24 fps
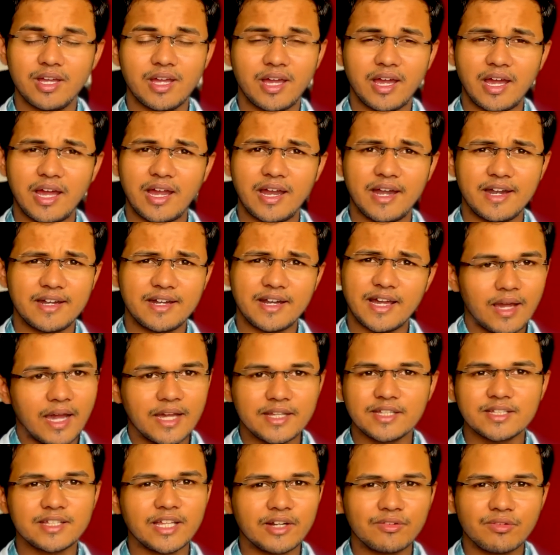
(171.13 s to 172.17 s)
and I
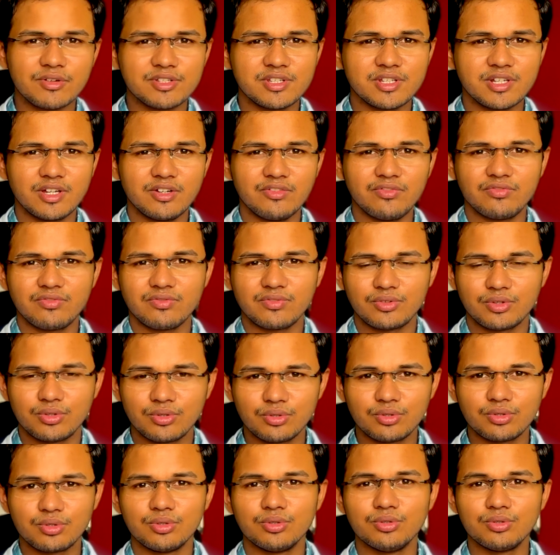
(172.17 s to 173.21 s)
think that was enough
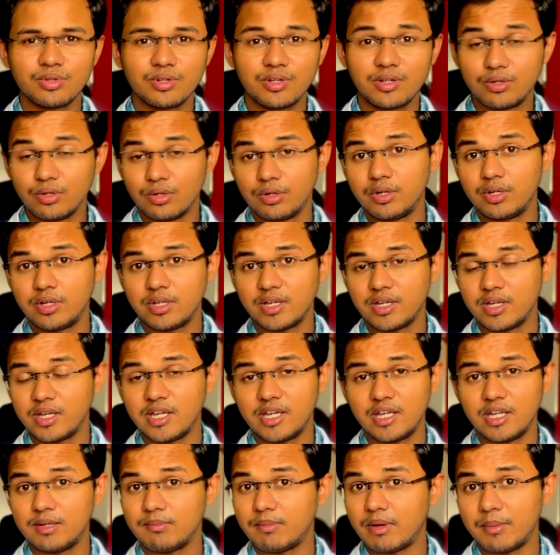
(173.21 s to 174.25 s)
to do good
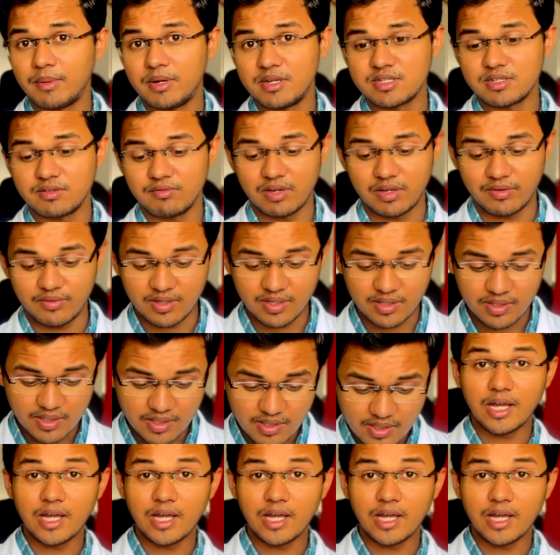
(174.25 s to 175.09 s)
in my medicine Viva.